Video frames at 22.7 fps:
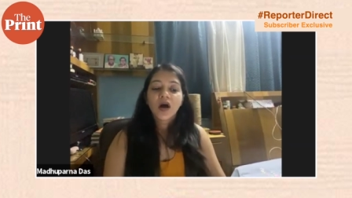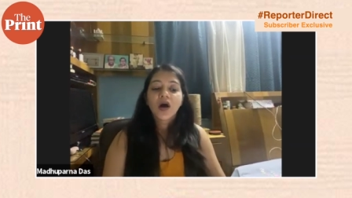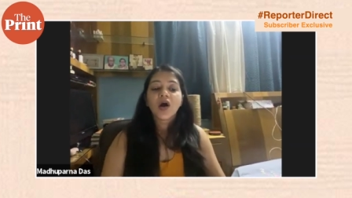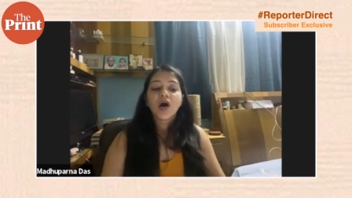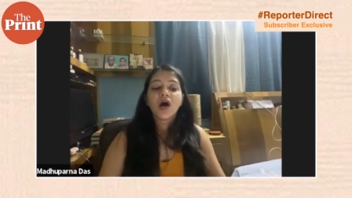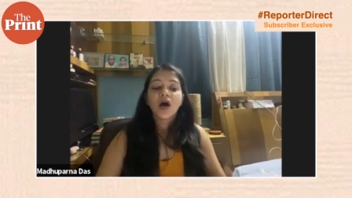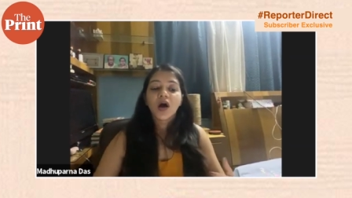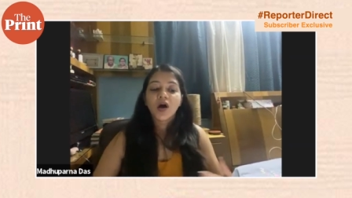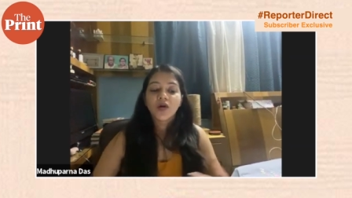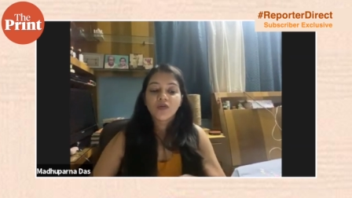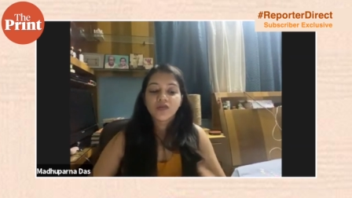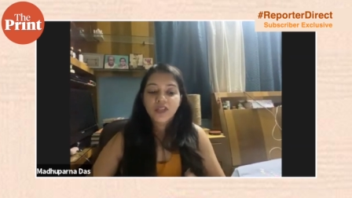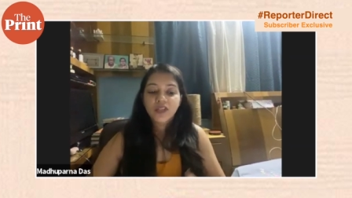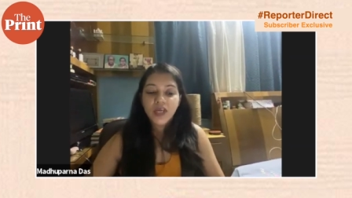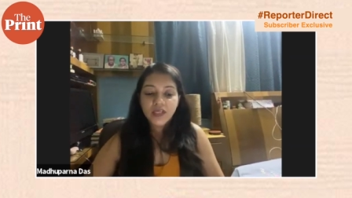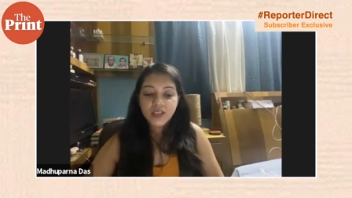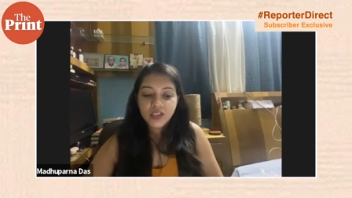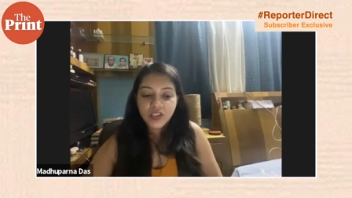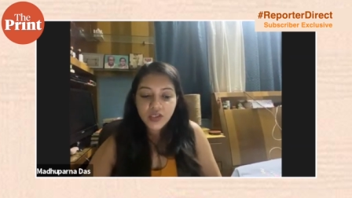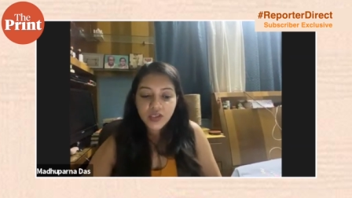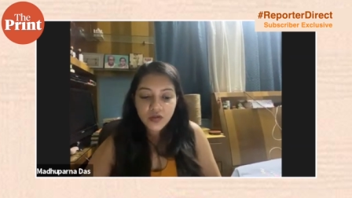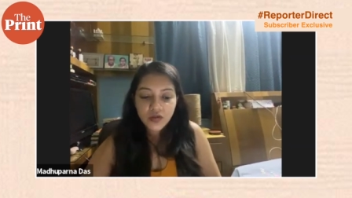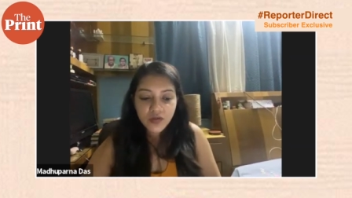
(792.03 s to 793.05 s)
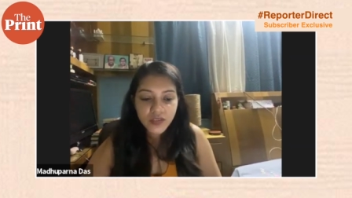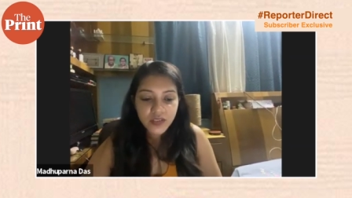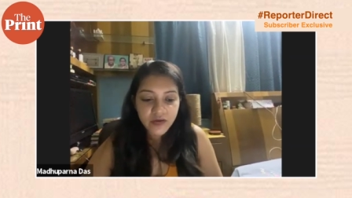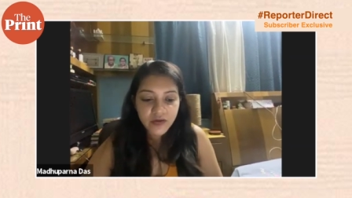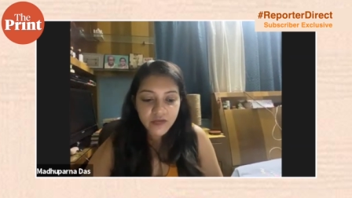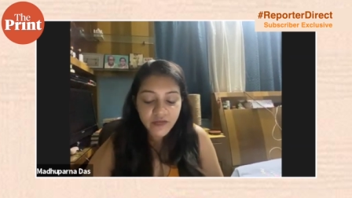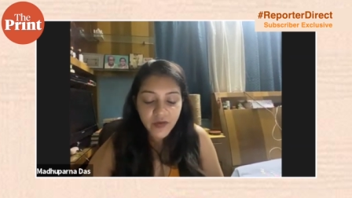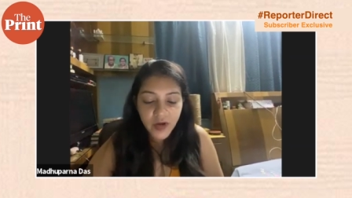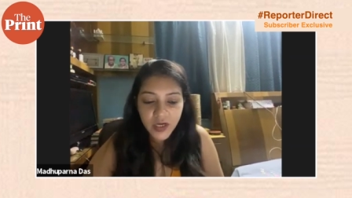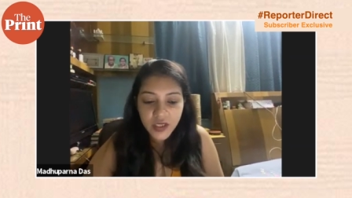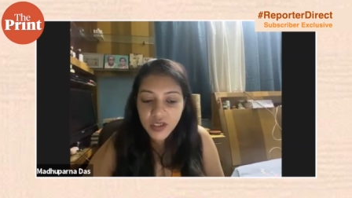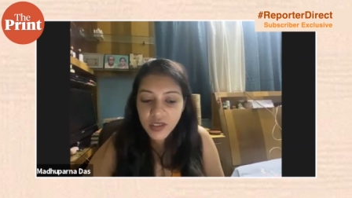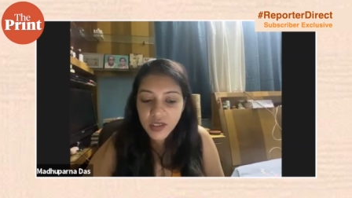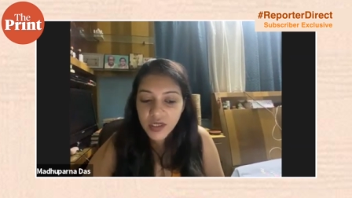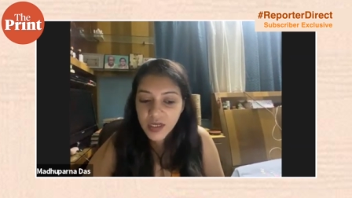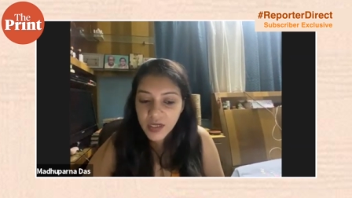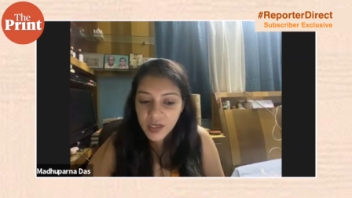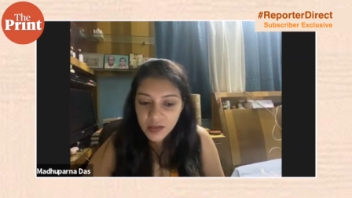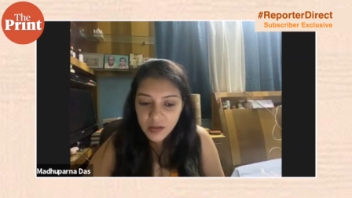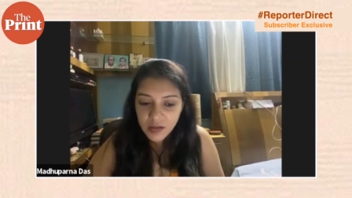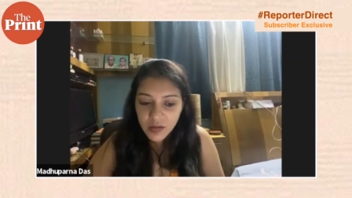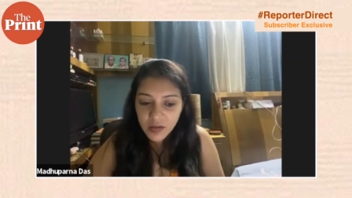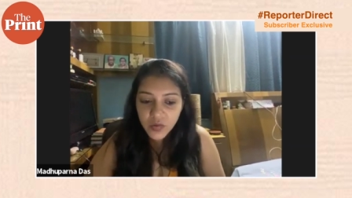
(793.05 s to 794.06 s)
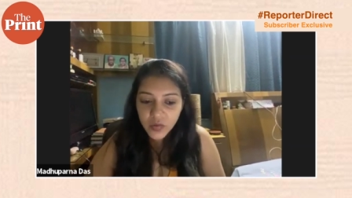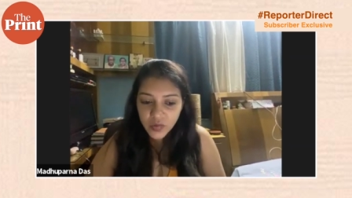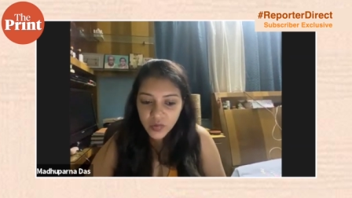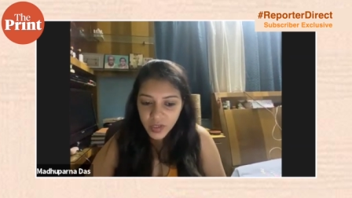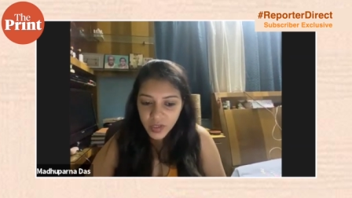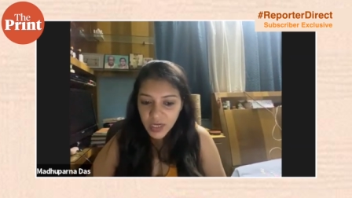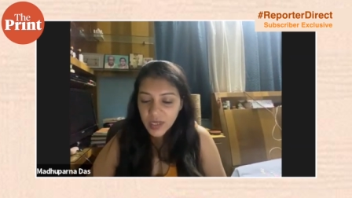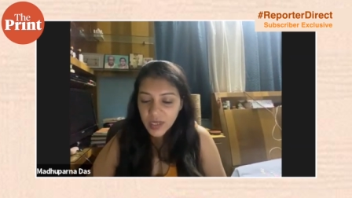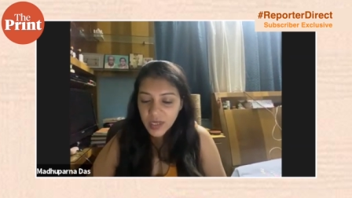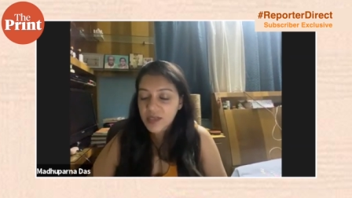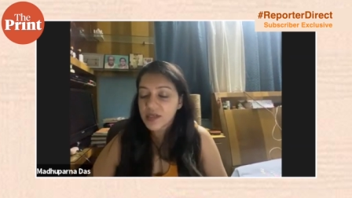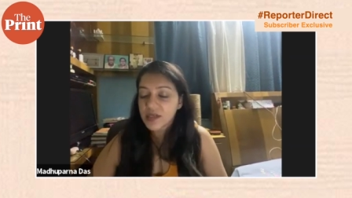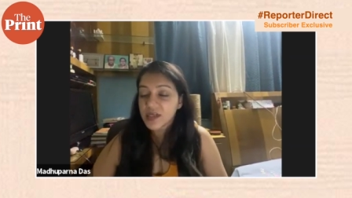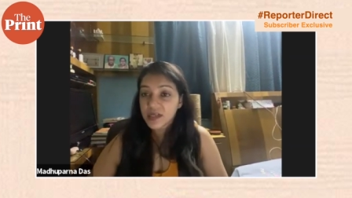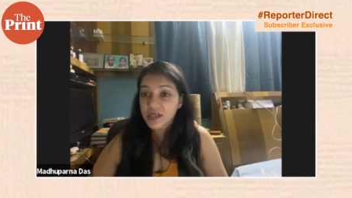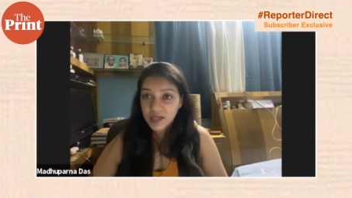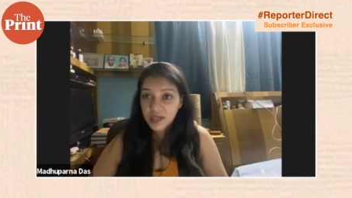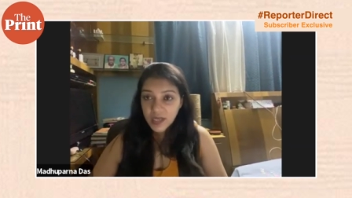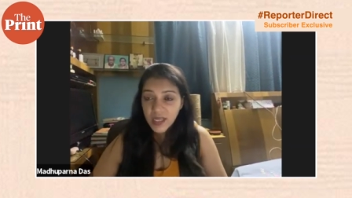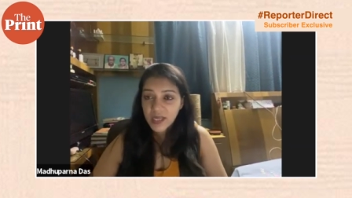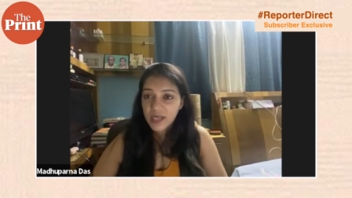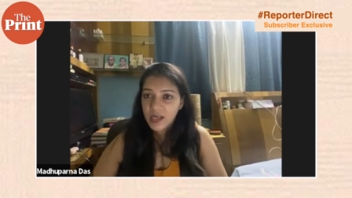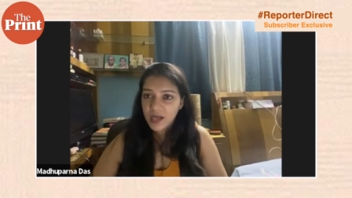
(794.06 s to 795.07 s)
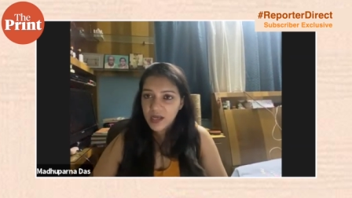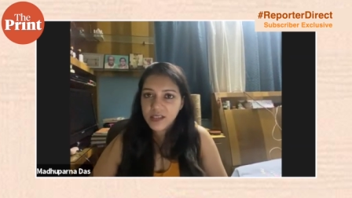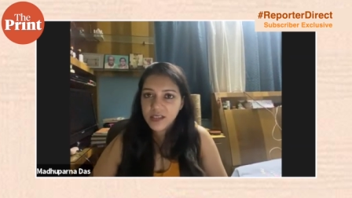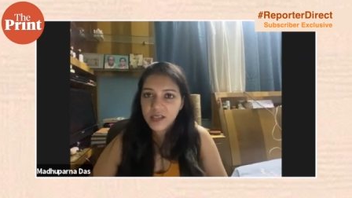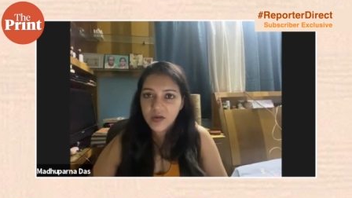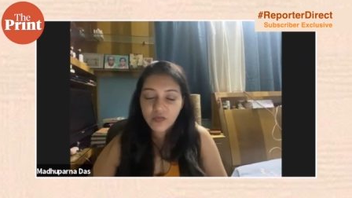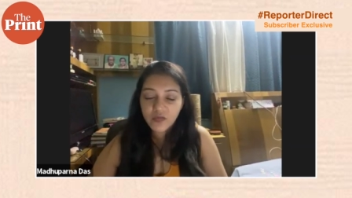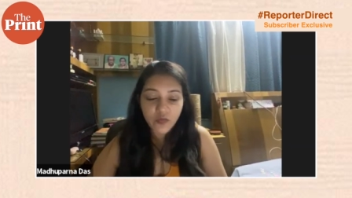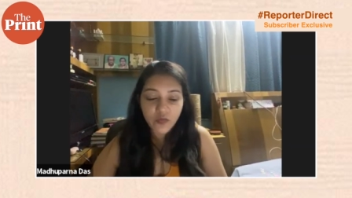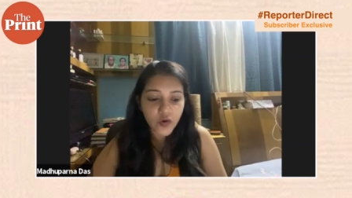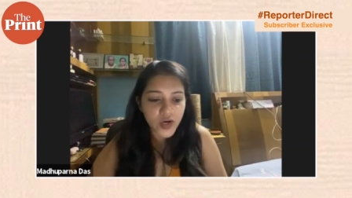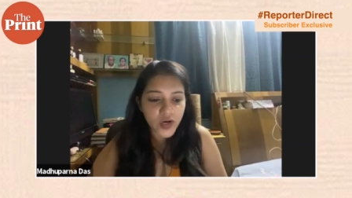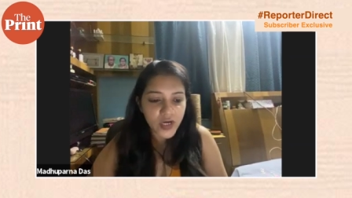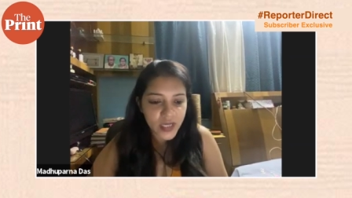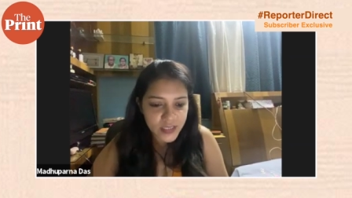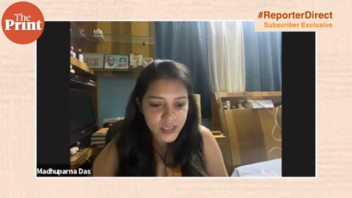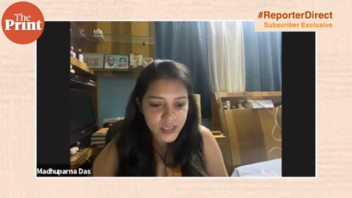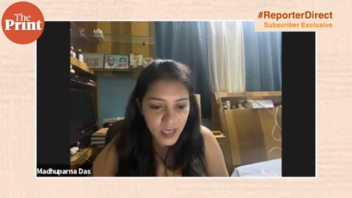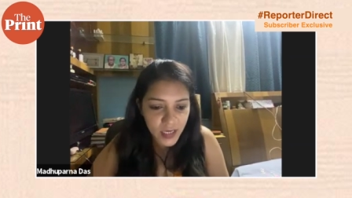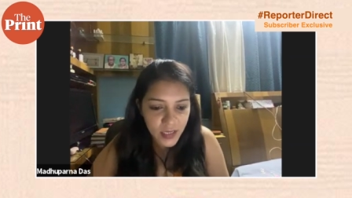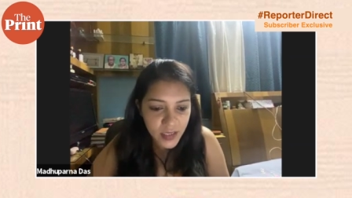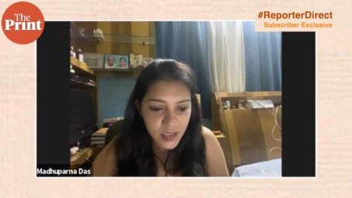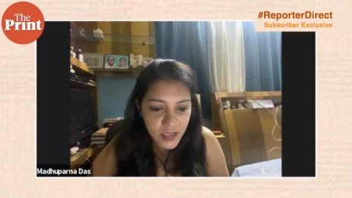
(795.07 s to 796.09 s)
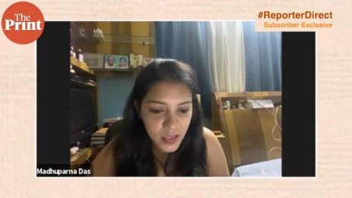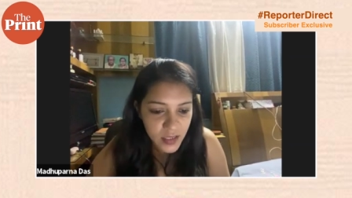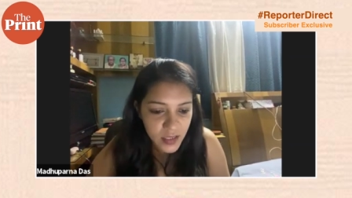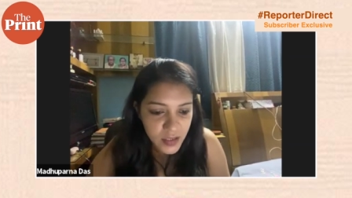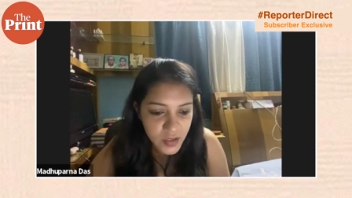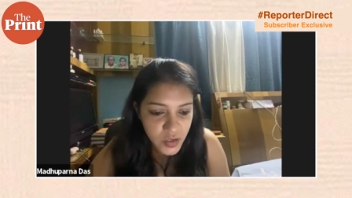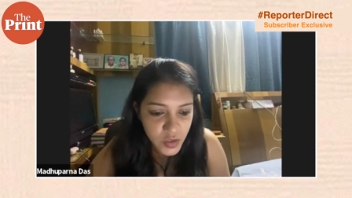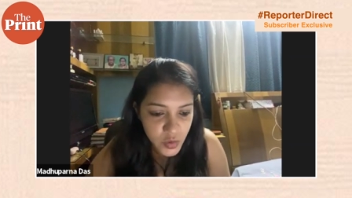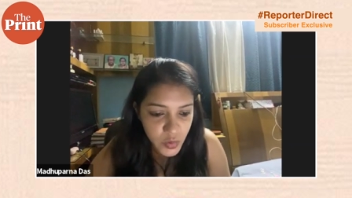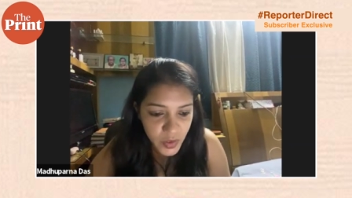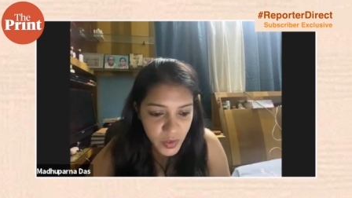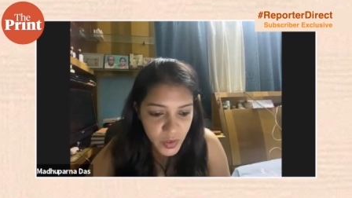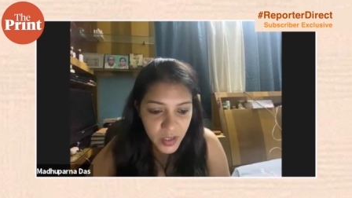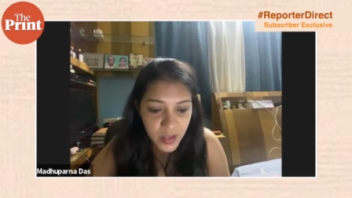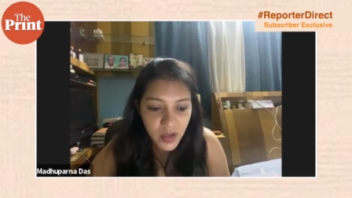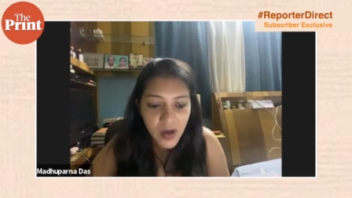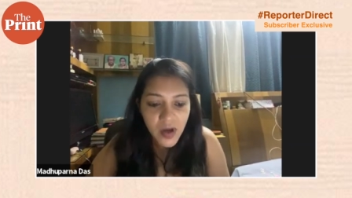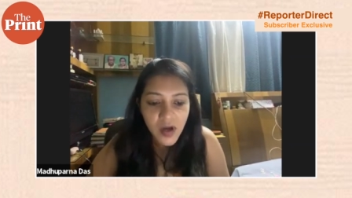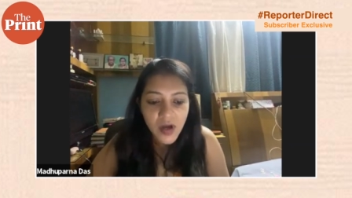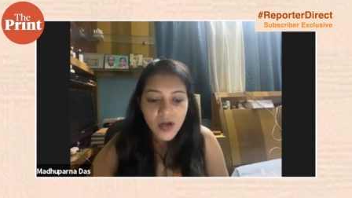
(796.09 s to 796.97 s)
how the NGOs are functioning in the rural areas and what exactly they are doing.